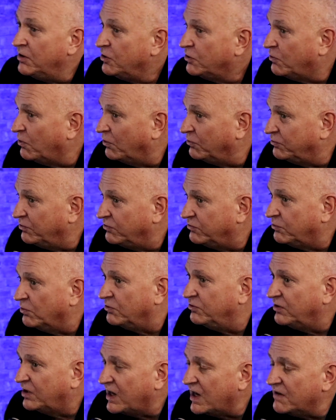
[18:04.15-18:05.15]
grocery
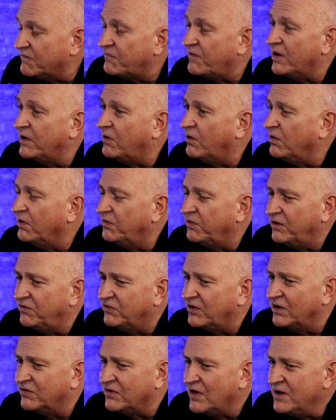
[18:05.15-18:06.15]
stores, you can't find all of these
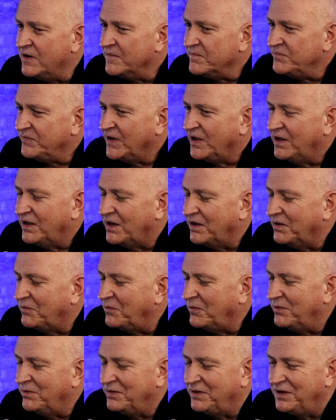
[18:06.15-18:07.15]
things.
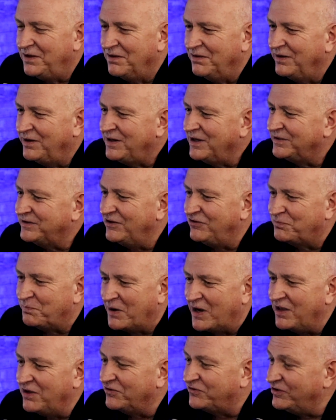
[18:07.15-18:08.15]
You look at these
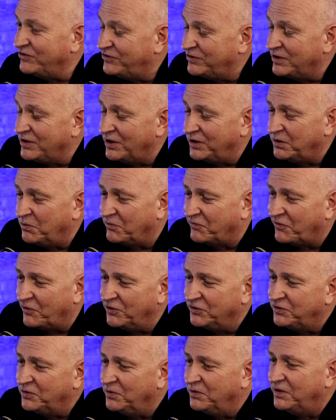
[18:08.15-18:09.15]
policies, you
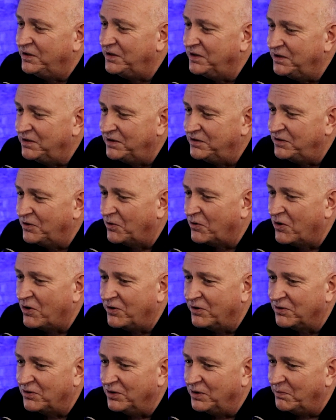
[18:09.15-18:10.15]
referred to in your
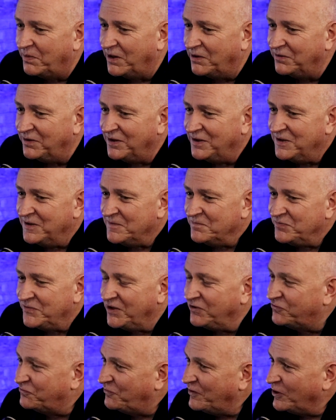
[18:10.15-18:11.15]
article about
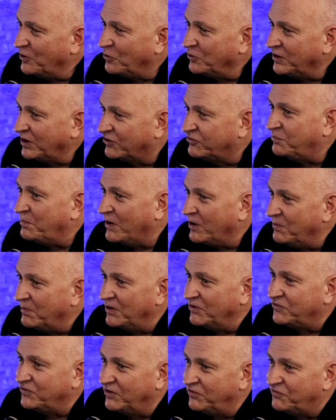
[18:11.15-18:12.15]
these failed
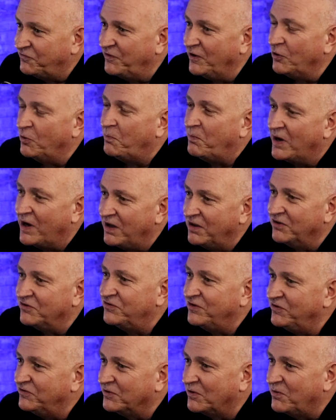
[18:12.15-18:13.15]
experiments, these failed
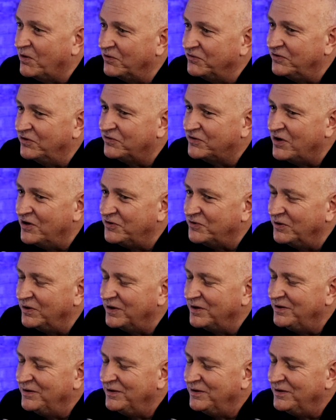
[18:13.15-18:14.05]
policies across this country.